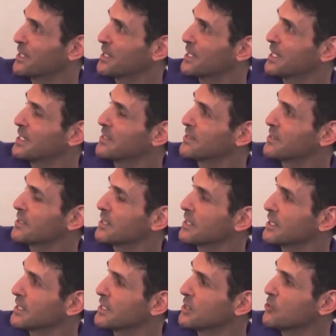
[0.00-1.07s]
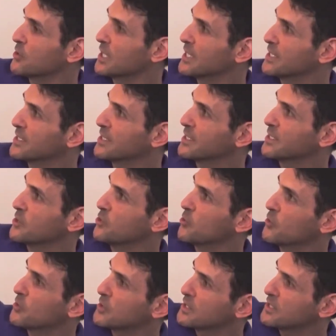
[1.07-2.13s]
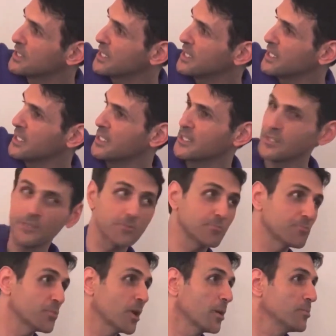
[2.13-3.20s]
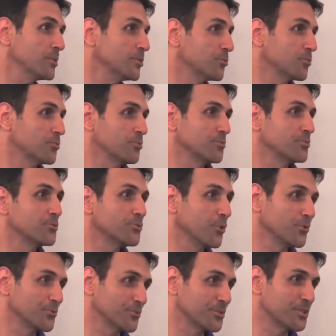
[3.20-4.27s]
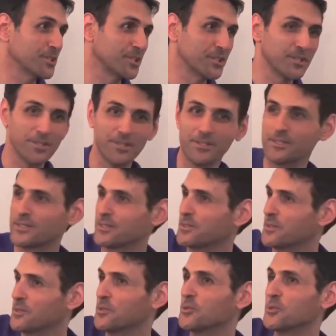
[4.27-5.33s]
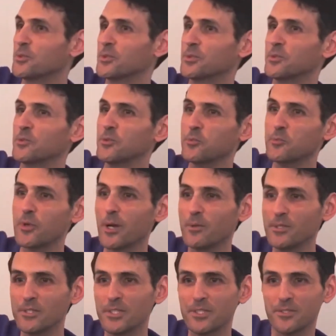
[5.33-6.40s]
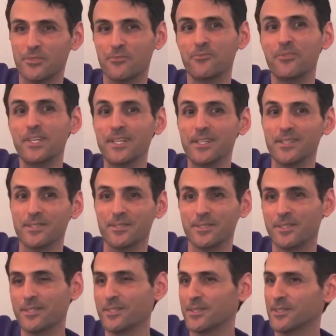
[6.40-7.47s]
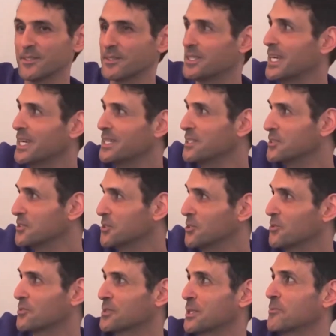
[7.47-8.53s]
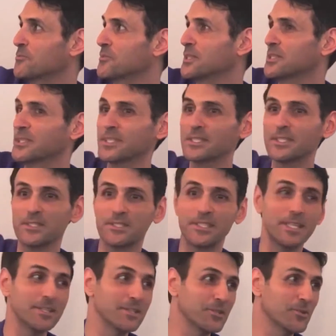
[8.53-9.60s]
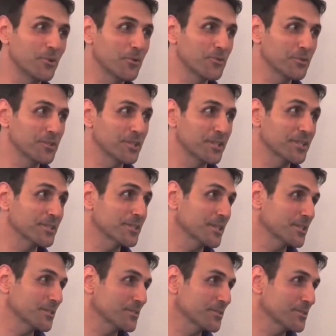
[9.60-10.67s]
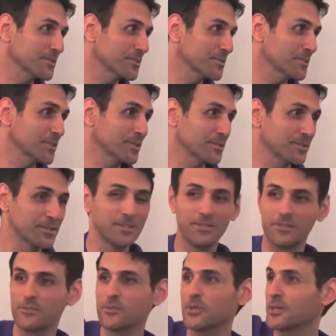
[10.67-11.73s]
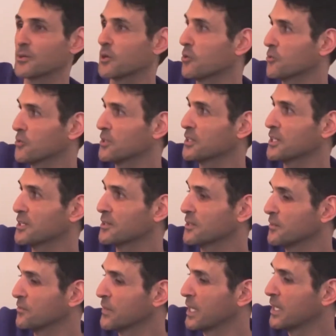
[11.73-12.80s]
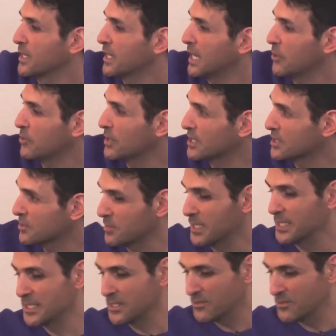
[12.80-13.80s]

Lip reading: And you see here, probably you don't see here, you probably just feel the energy of something that is standing over there, that since you are over there, I will explain.